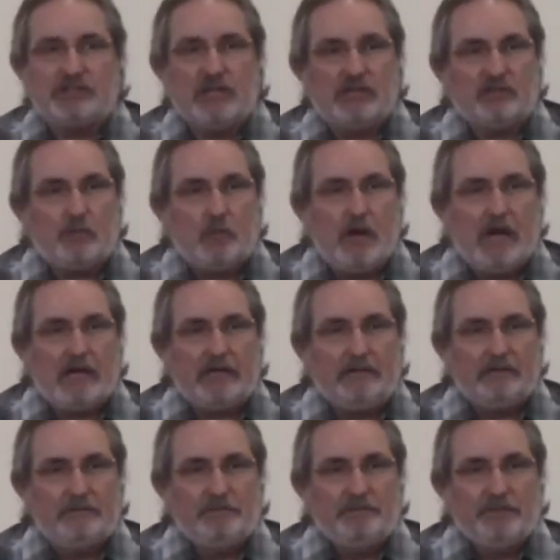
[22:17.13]
does what?
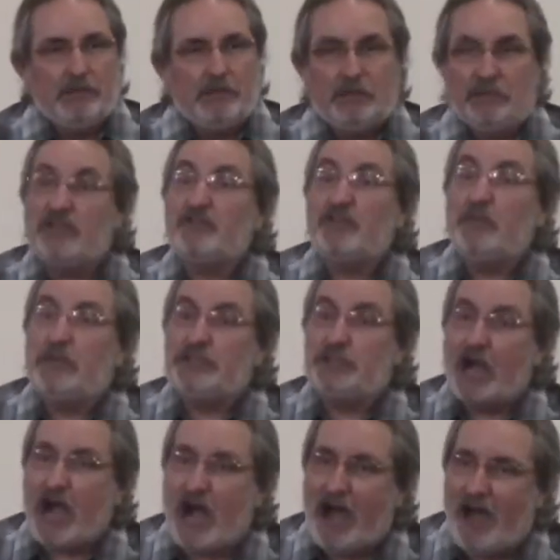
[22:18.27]
Gives him a
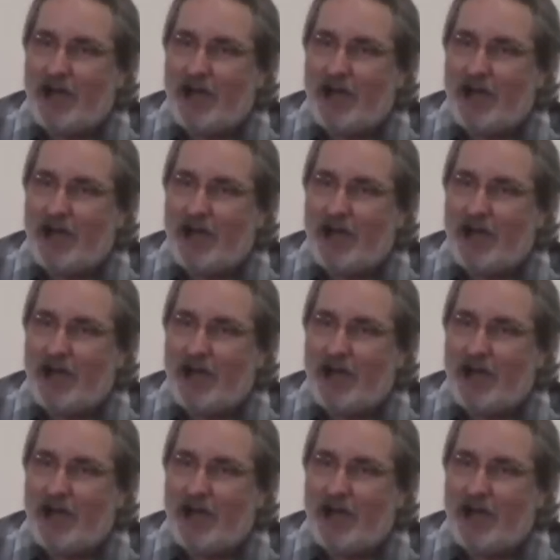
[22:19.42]
job.